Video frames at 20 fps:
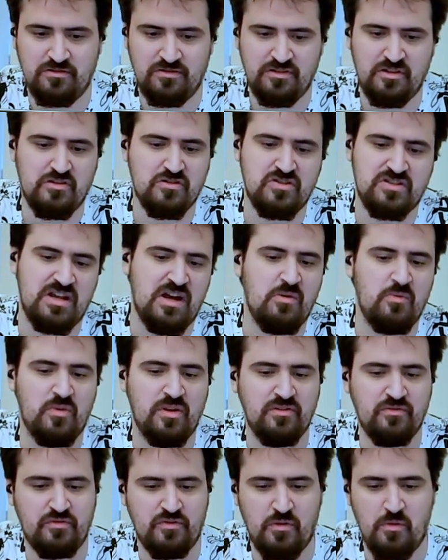not
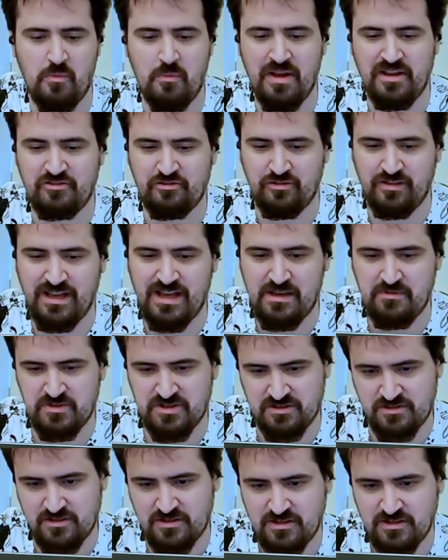someone from Metro Labs?